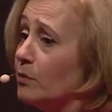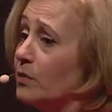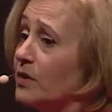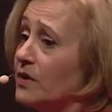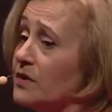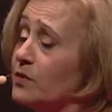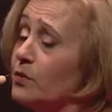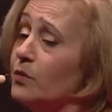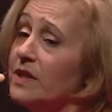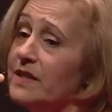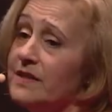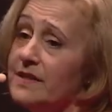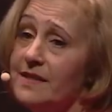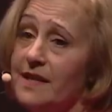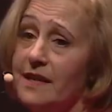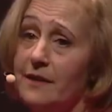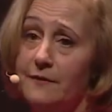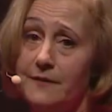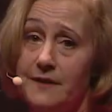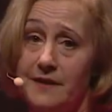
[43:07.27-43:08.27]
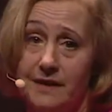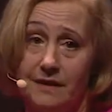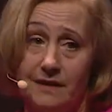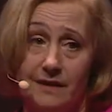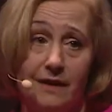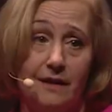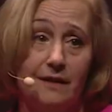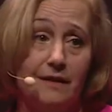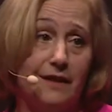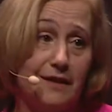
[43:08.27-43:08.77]
but with safety,
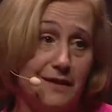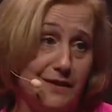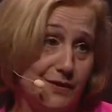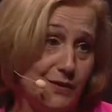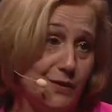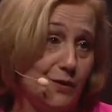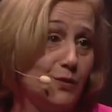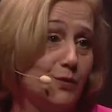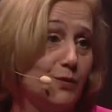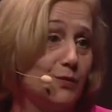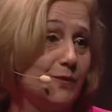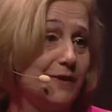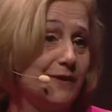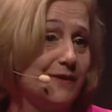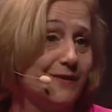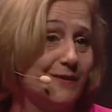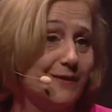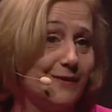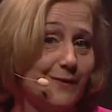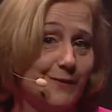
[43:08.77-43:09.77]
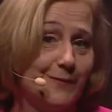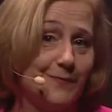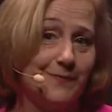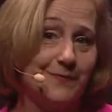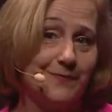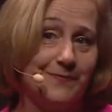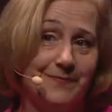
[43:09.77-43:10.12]
and that is a good business.